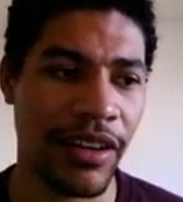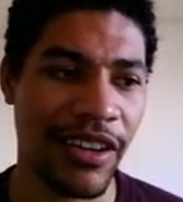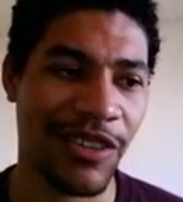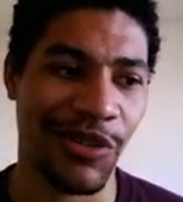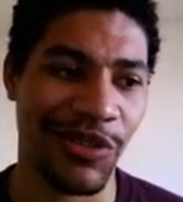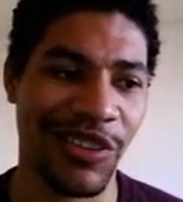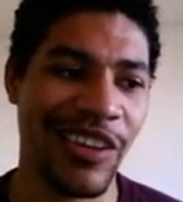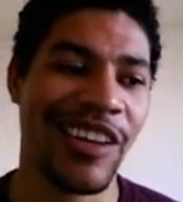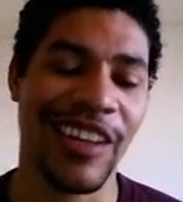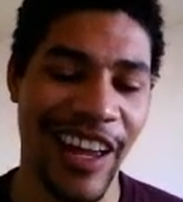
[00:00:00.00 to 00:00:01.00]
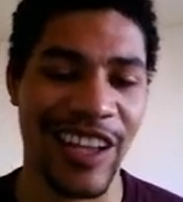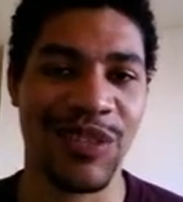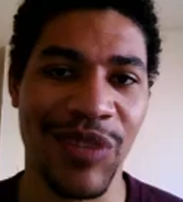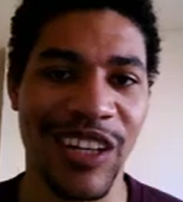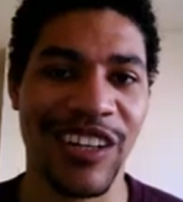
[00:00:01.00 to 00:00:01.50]
told last
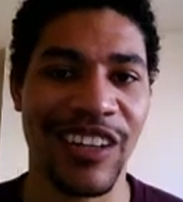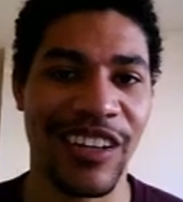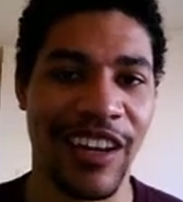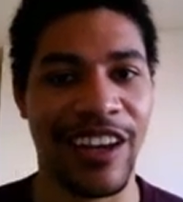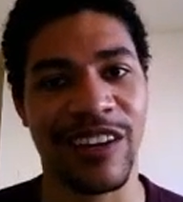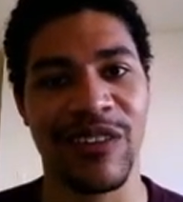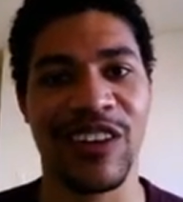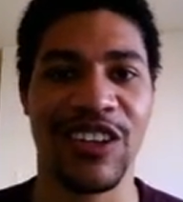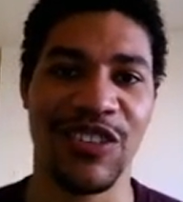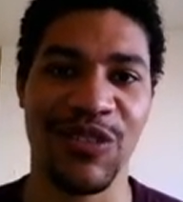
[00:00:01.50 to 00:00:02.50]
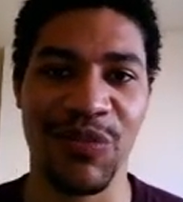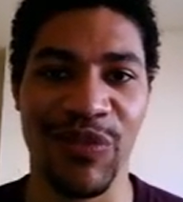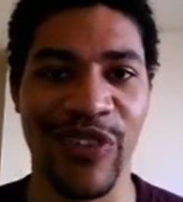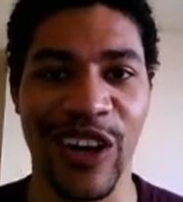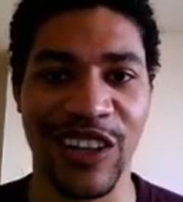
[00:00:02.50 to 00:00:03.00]
minute, hey, can you
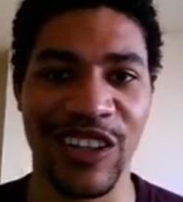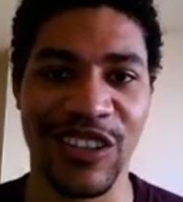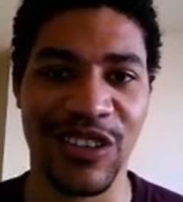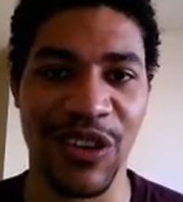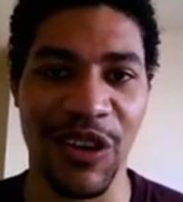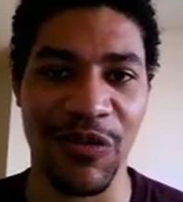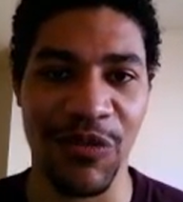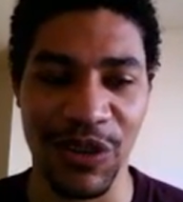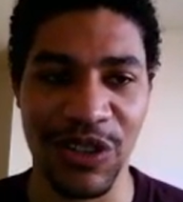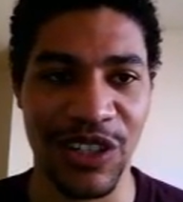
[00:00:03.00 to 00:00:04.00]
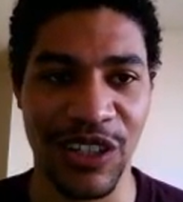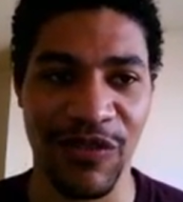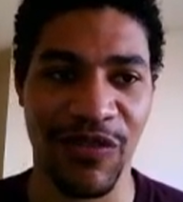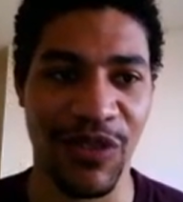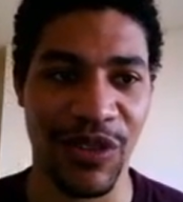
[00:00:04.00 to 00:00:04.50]
provide this worksheet
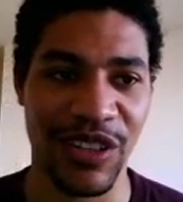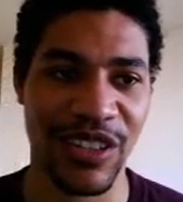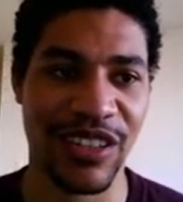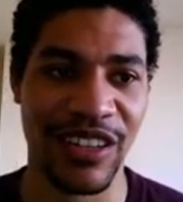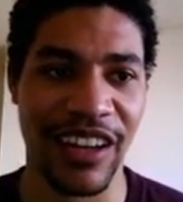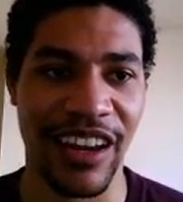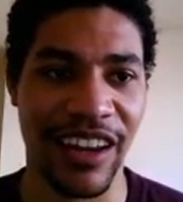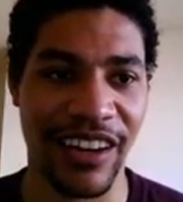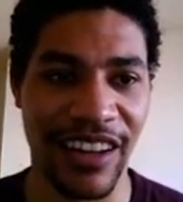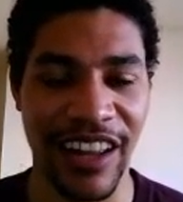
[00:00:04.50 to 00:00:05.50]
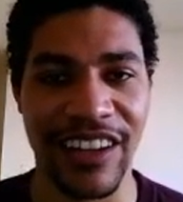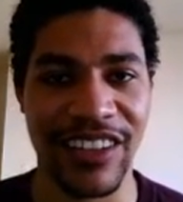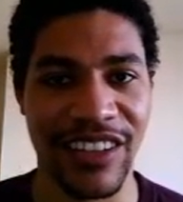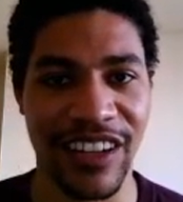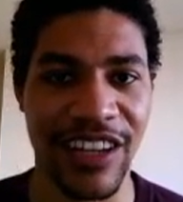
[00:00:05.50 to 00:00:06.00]
for this
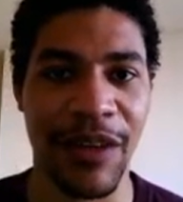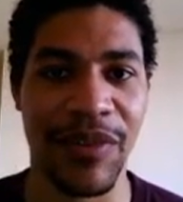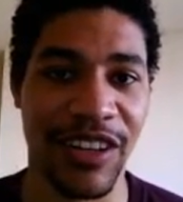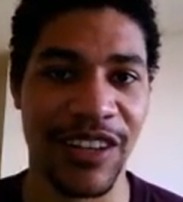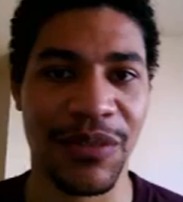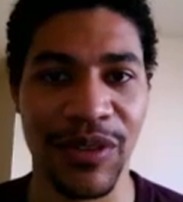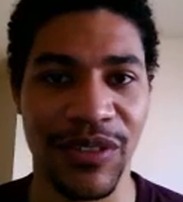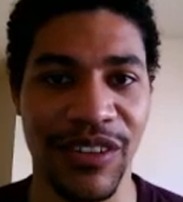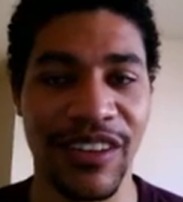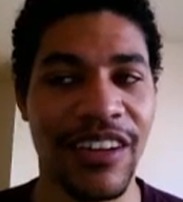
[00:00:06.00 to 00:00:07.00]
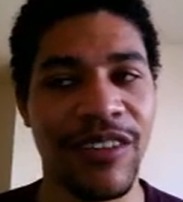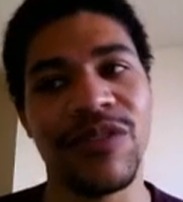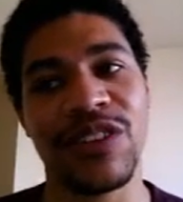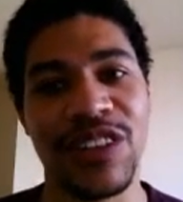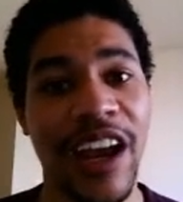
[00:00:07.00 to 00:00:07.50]
class that's happening next period,
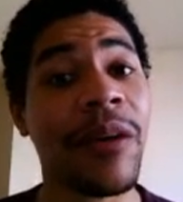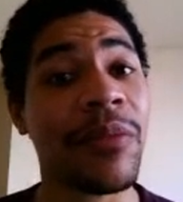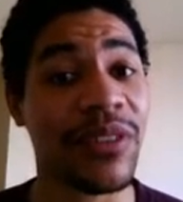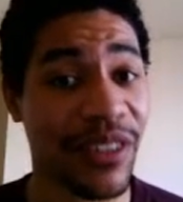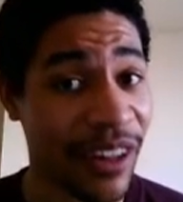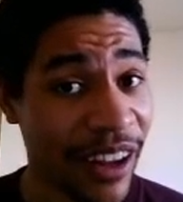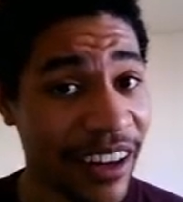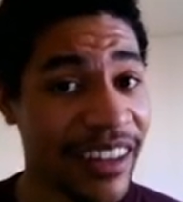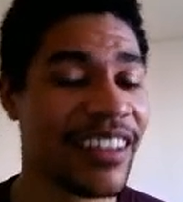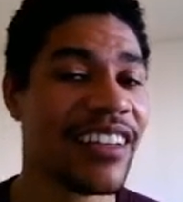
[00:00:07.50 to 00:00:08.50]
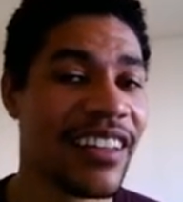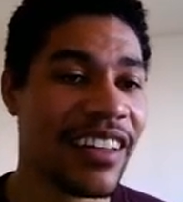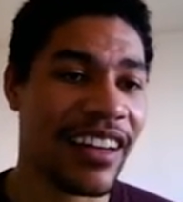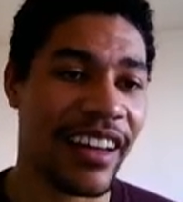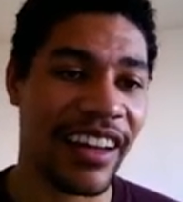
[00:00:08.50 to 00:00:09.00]
which happens a lot.
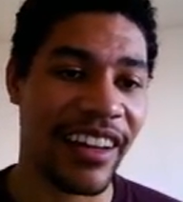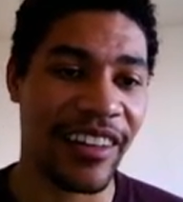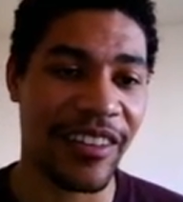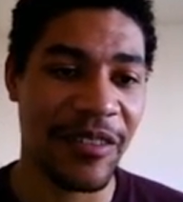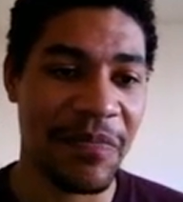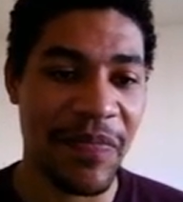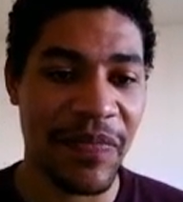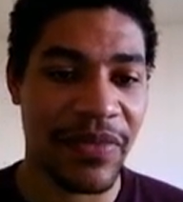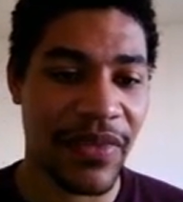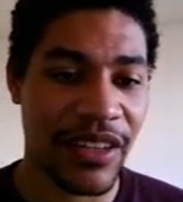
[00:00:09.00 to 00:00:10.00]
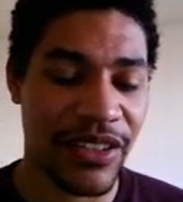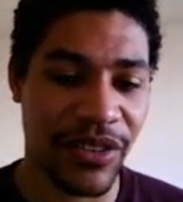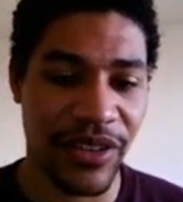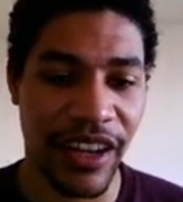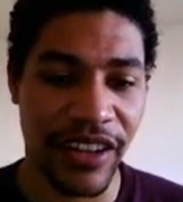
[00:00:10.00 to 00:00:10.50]
And so
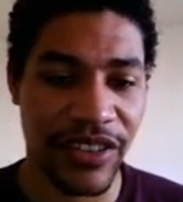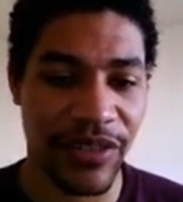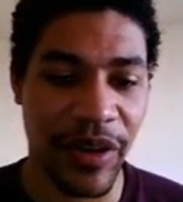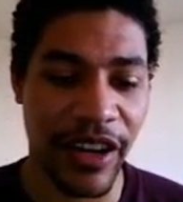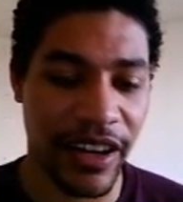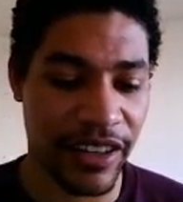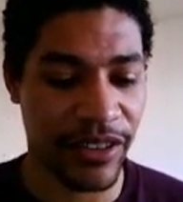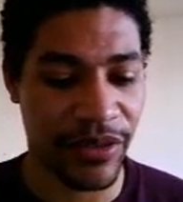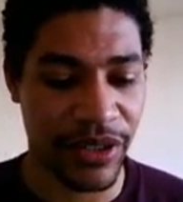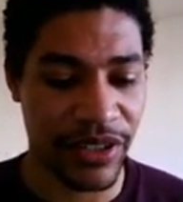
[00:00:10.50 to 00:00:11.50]
my idea was